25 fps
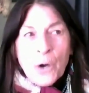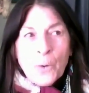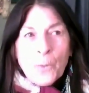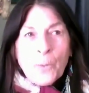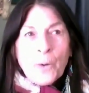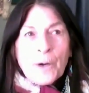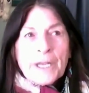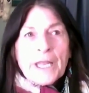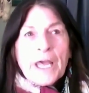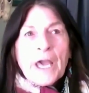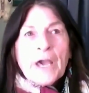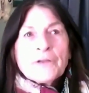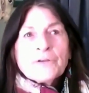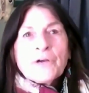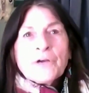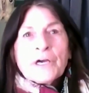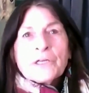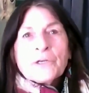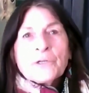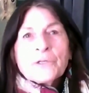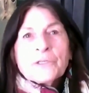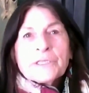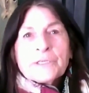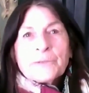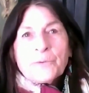what ha-
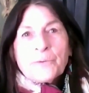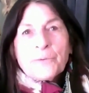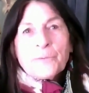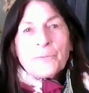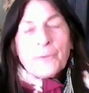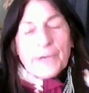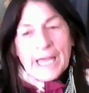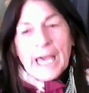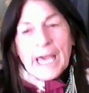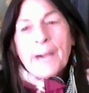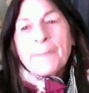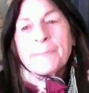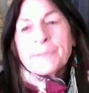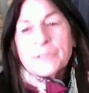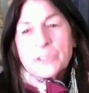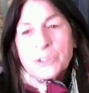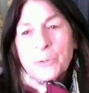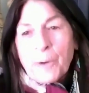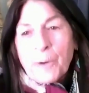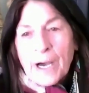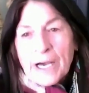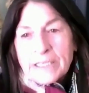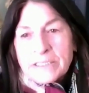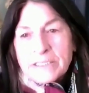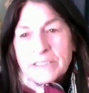not only what happened
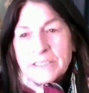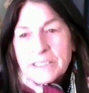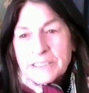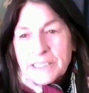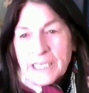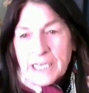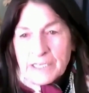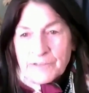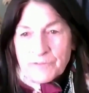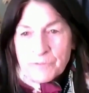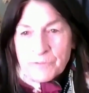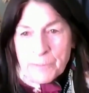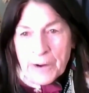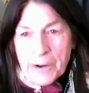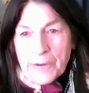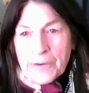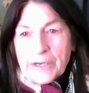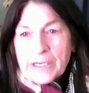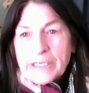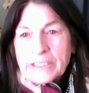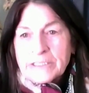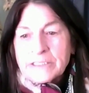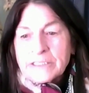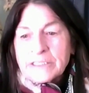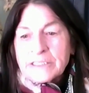to us the native
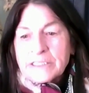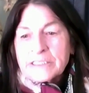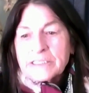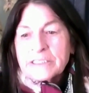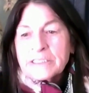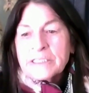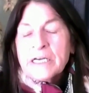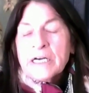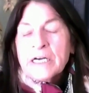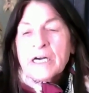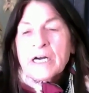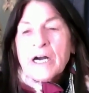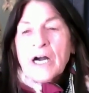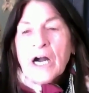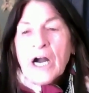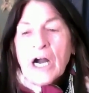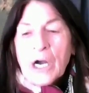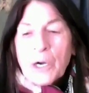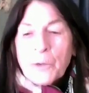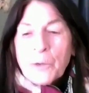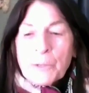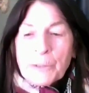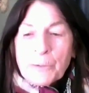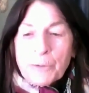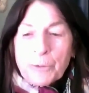americans and
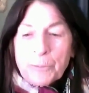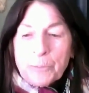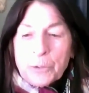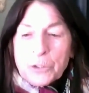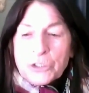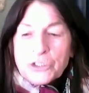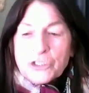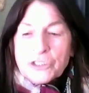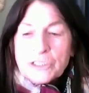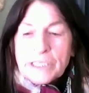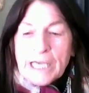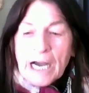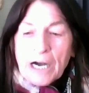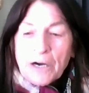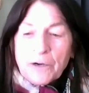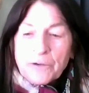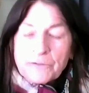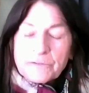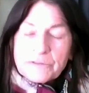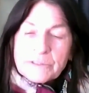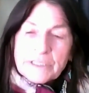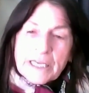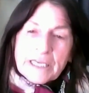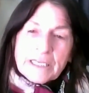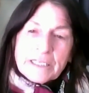how we were pushed
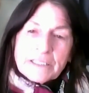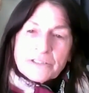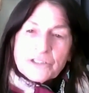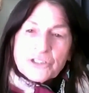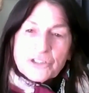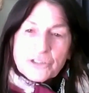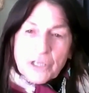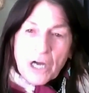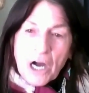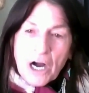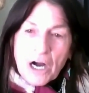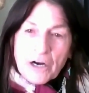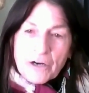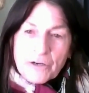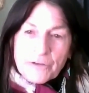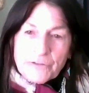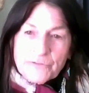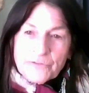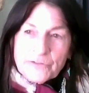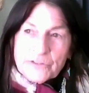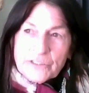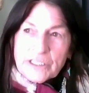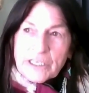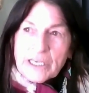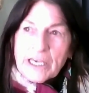out and
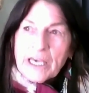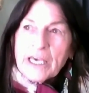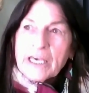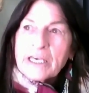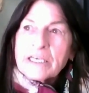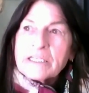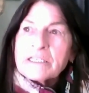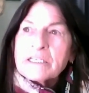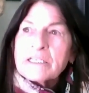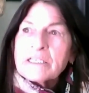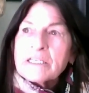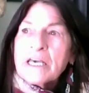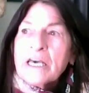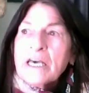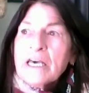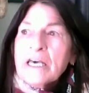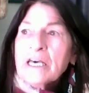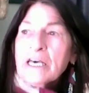starved and